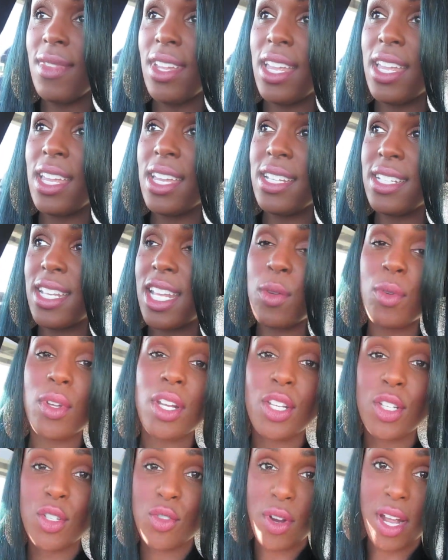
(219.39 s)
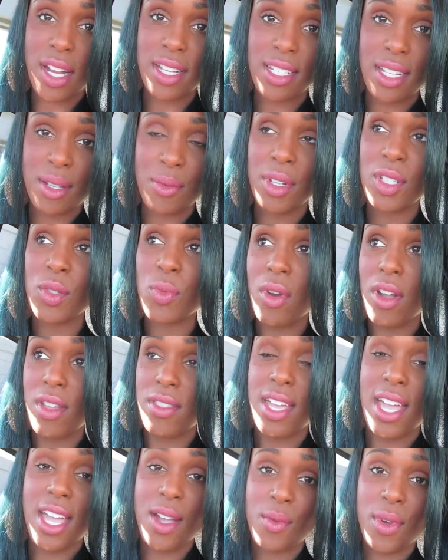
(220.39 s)
and I don't want to distract him because we're on
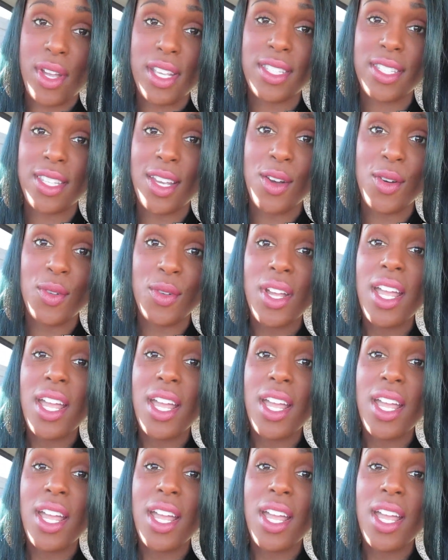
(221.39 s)
the highway. So